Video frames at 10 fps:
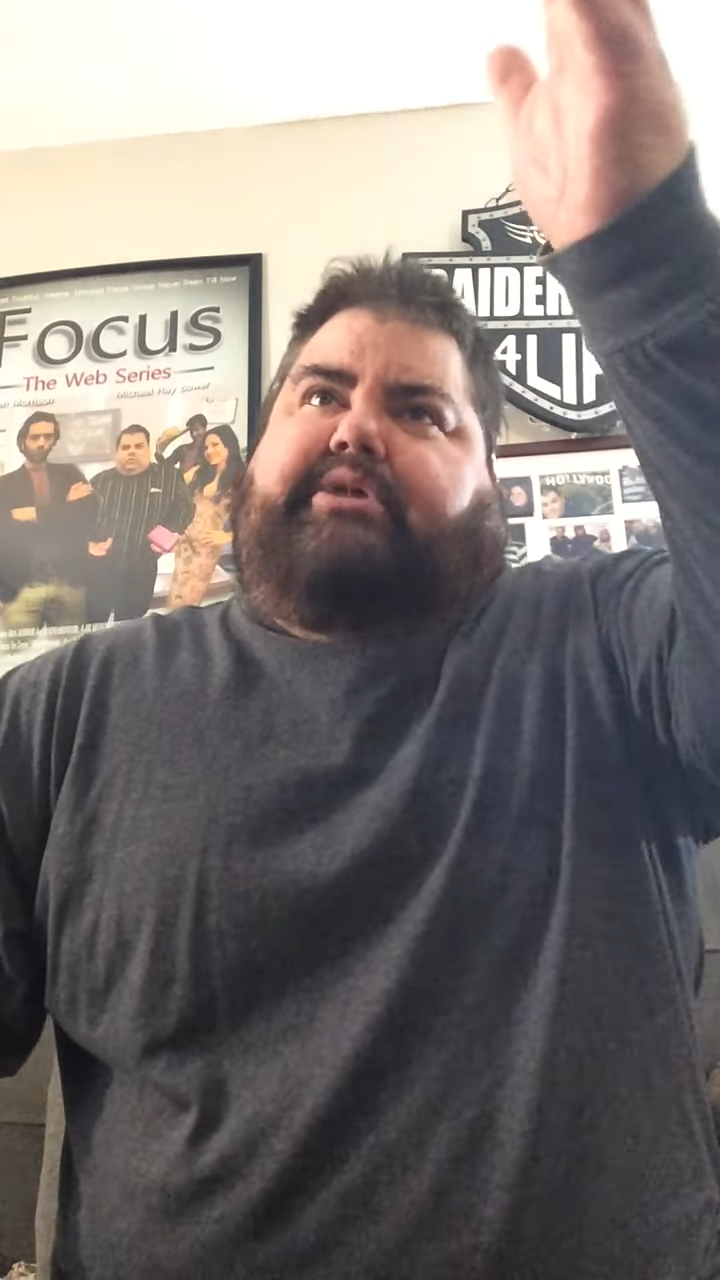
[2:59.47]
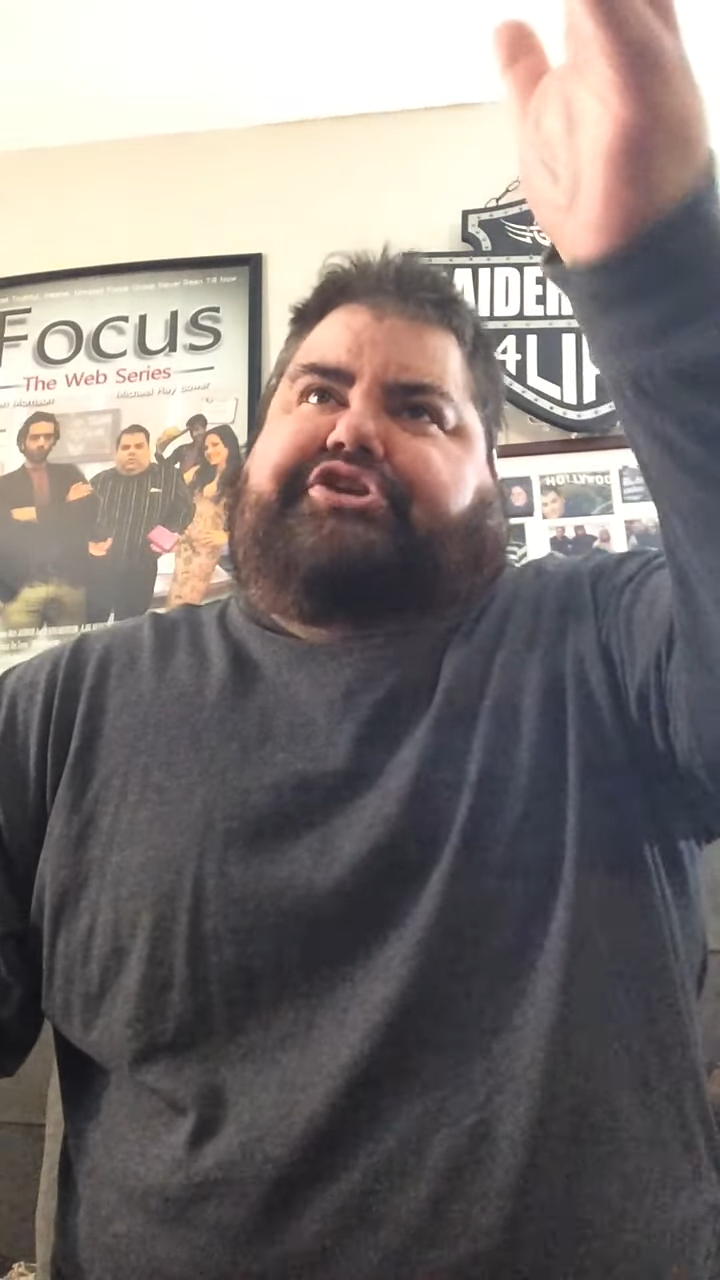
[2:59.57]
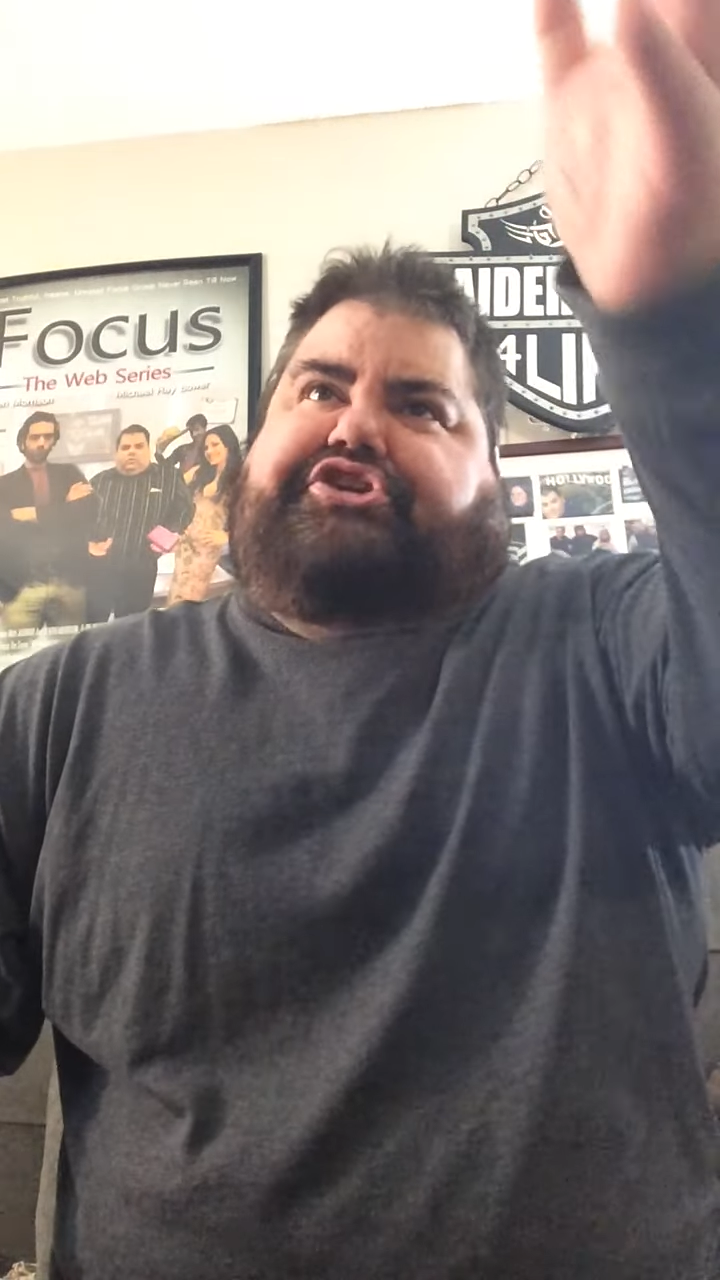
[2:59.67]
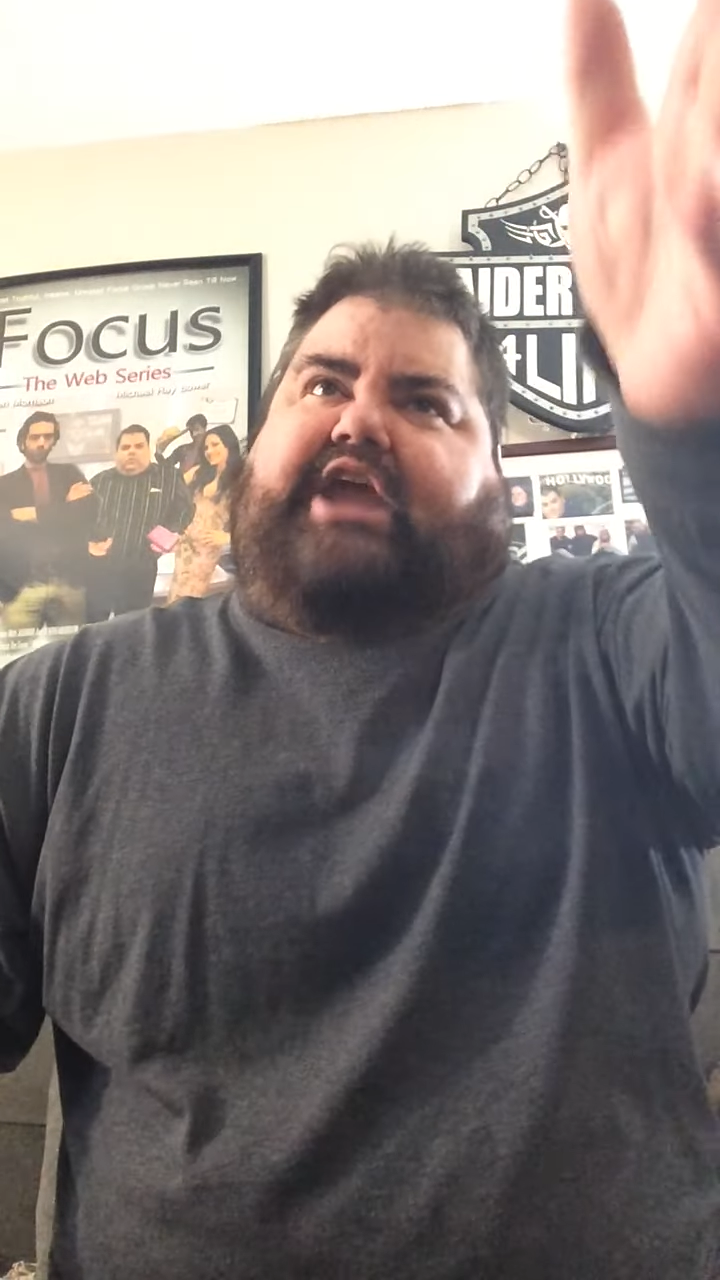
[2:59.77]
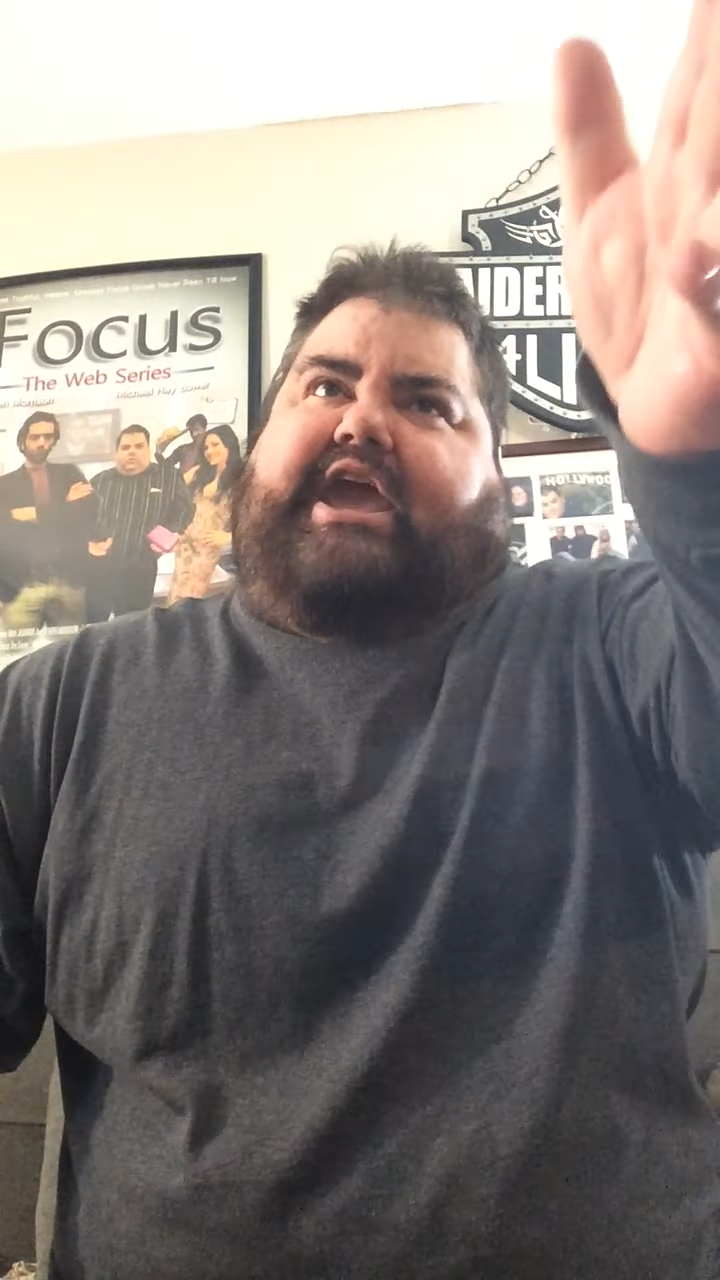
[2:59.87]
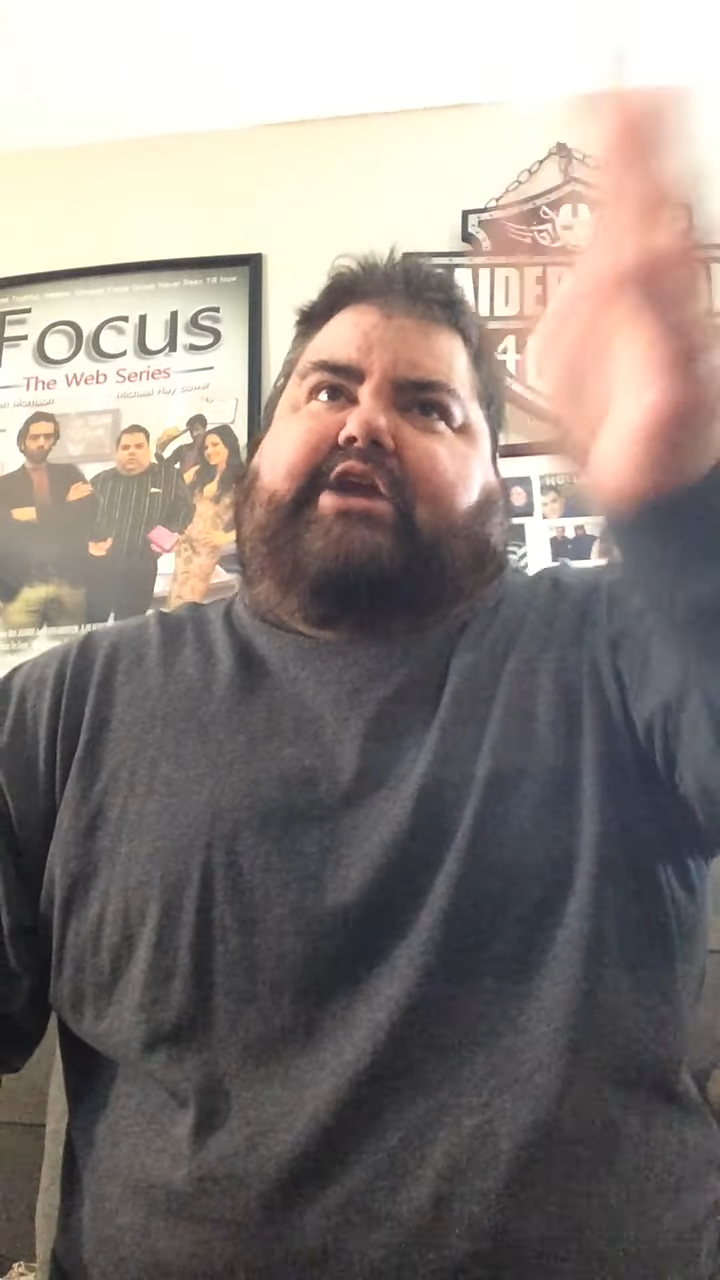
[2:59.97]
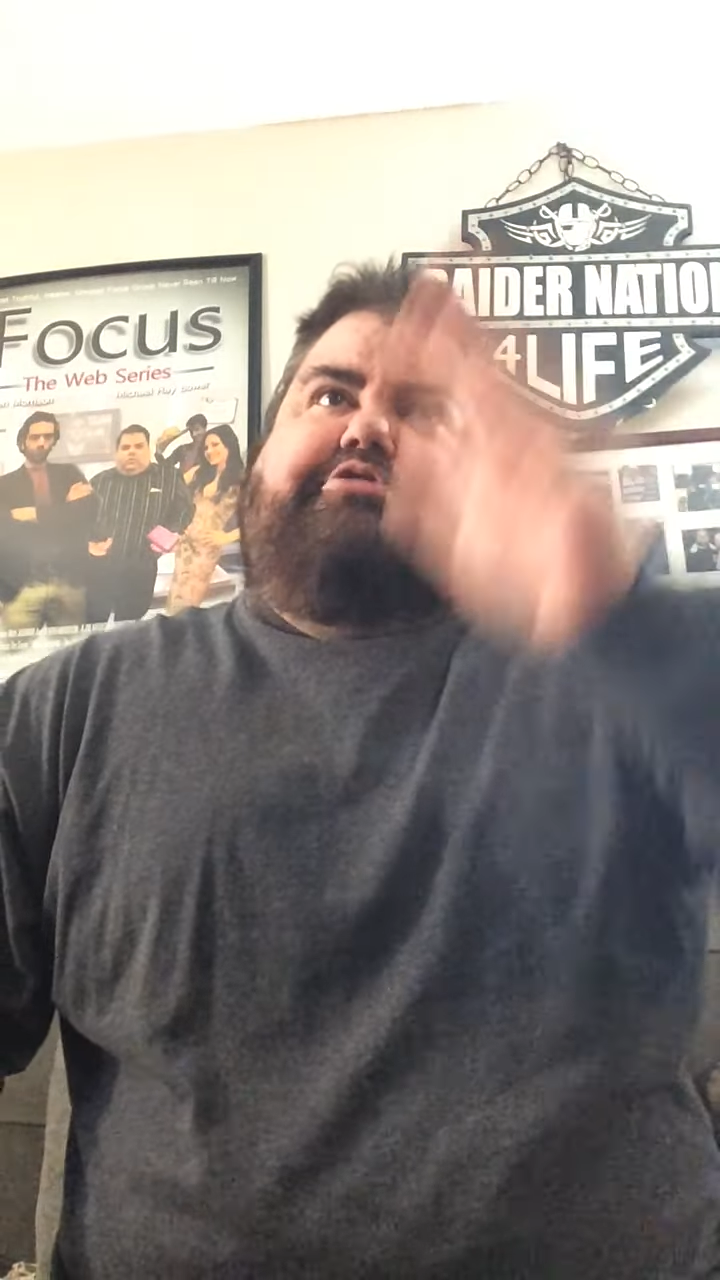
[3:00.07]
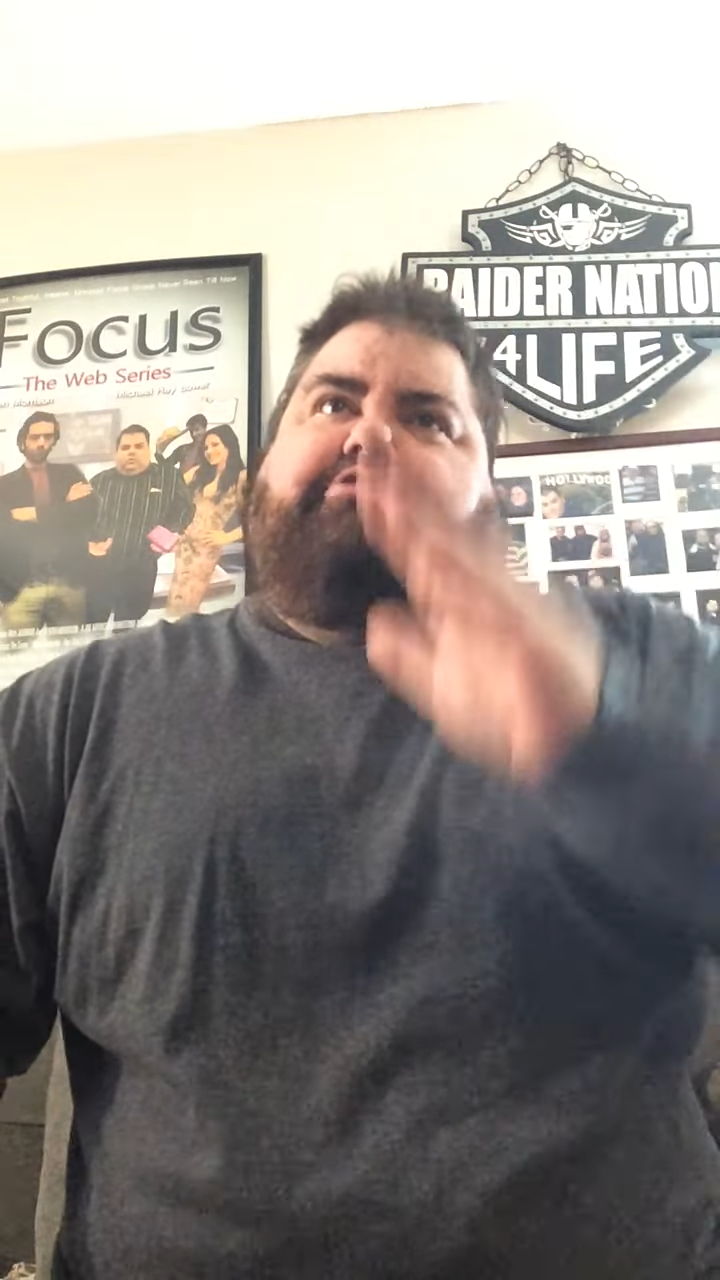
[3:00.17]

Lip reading: mistake,